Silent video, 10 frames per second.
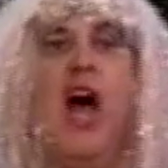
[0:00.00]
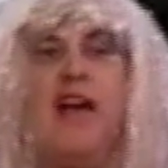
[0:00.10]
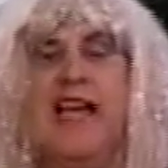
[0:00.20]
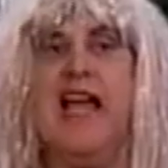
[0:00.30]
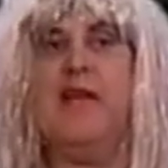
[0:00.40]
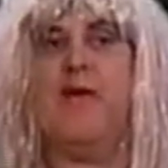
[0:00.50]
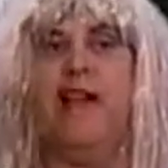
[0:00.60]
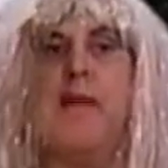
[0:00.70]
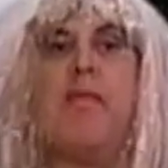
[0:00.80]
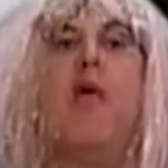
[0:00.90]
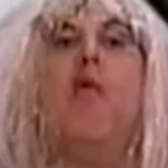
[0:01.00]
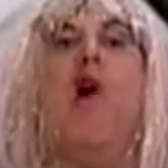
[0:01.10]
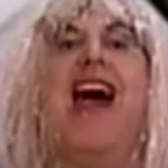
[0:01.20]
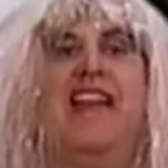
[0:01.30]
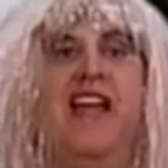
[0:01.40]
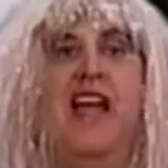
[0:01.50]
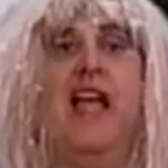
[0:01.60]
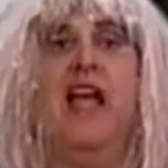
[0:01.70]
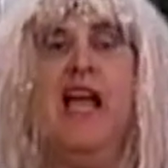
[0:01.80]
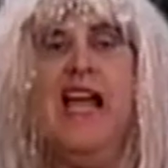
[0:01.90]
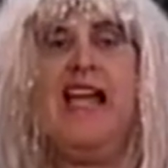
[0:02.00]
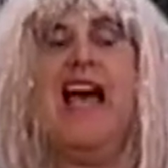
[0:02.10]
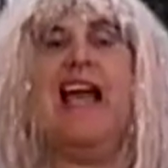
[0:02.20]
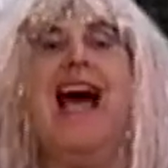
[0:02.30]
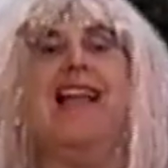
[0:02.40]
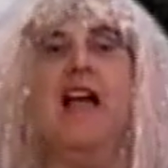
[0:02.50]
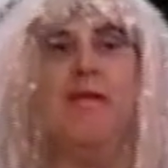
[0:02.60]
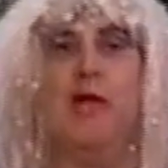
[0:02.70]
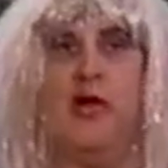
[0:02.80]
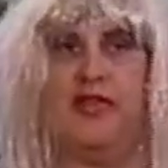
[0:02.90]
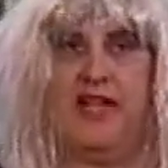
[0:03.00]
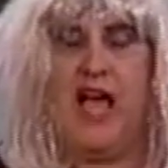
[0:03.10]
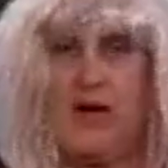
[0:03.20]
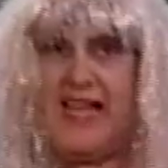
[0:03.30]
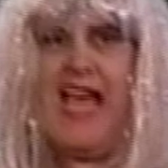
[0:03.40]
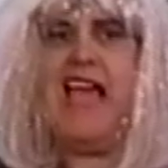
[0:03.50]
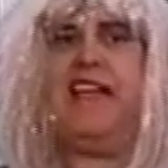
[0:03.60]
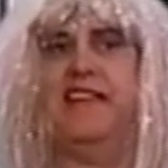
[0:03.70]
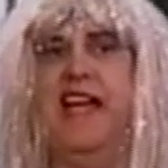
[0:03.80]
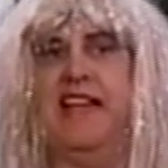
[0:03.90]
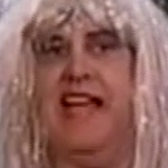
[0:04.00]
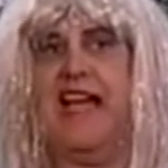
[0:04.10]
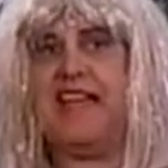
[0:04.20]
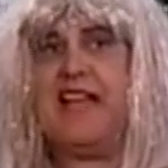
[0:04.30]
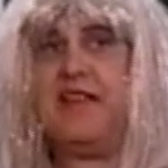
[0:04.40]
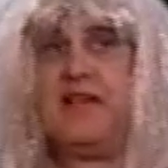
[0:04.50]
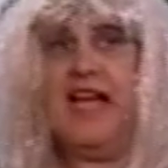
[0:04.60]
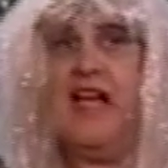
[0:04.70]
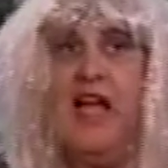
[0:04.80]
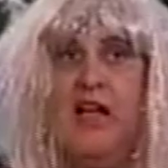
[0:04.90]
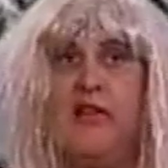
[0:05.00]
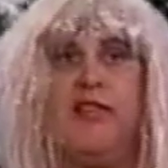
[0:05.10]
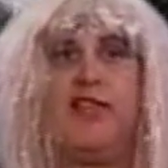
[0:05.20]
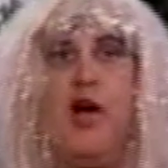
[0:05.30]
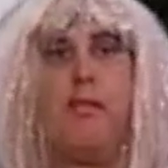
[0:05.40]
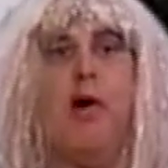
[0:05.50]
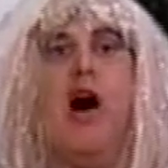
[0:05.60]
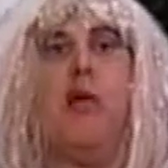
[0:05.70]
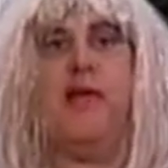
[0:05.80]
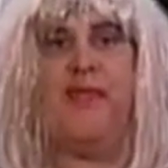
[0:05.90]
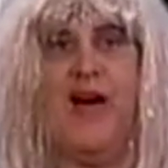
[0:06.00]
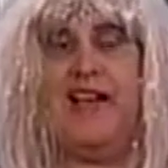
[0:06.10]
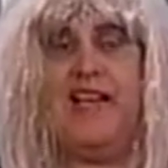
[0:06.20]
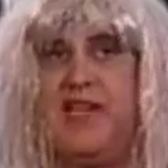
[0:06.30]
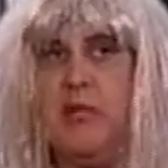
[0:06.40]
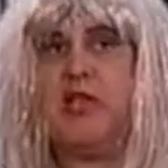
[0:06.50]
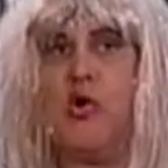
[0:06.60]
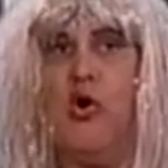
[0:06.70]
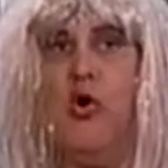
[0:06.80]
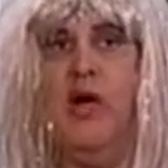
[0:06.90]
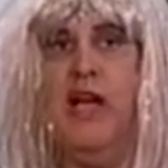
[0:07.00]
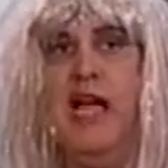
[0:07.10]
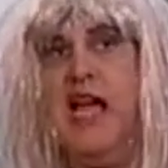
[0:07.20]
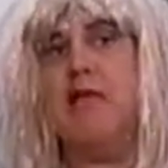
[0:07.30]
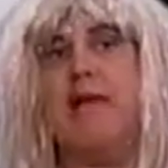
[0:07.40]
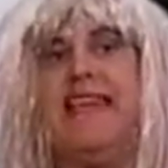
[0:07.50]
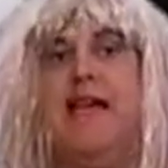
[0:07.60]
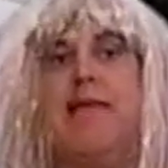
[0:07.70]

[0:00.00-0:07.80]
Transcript: Okay, and for number one, he had I Love Lucy. Okay, I can dig that. That's okay. Lucille Ball was funny. She was cool. And Ricky